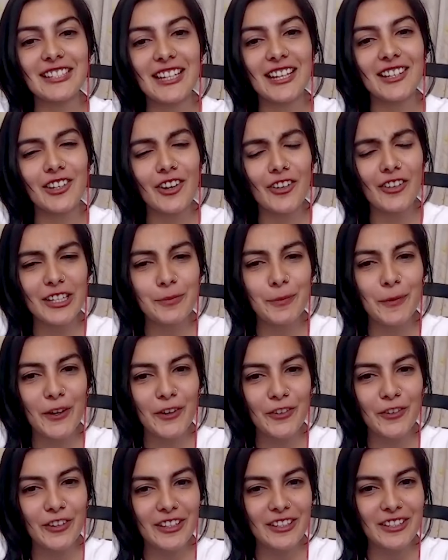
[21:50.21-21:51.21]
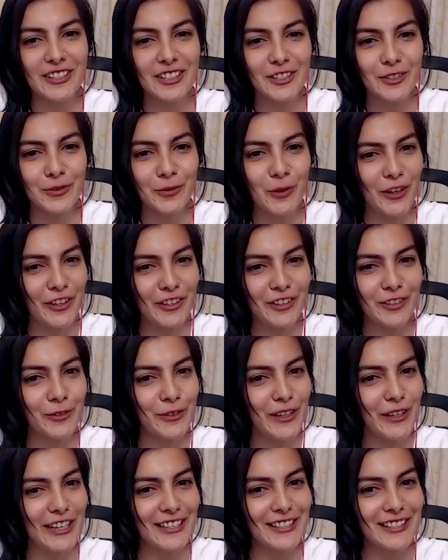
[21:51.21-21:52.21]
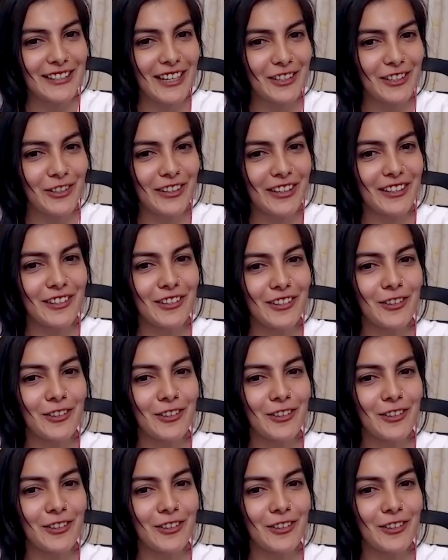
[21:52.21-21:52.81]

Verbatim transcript: In your experience, what are the ways that you can